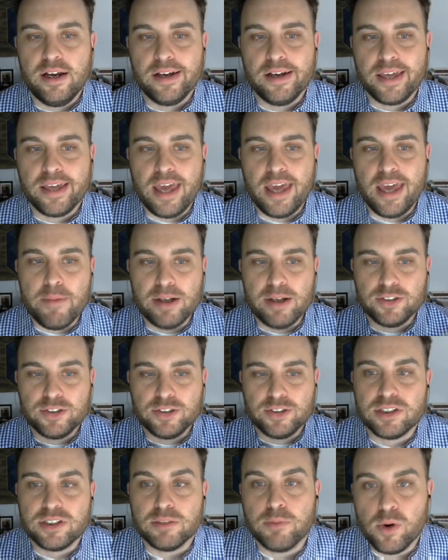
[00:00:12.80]
key
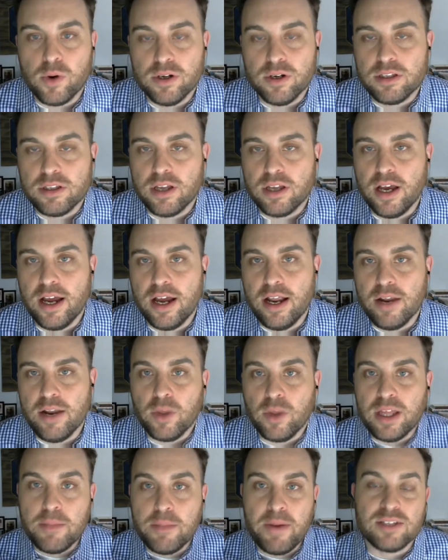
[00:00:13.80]
metrics is important, and it
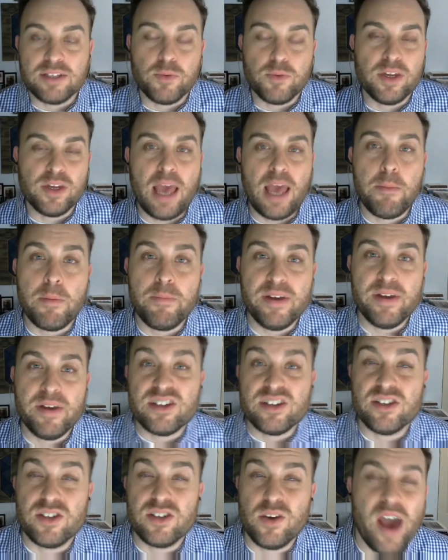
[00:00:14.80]
really depends on what type of
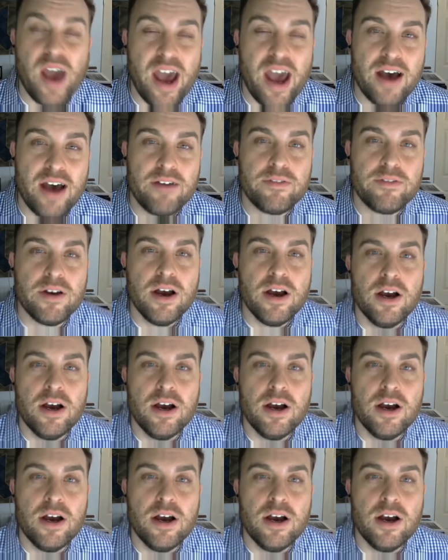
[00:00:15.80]
business you have.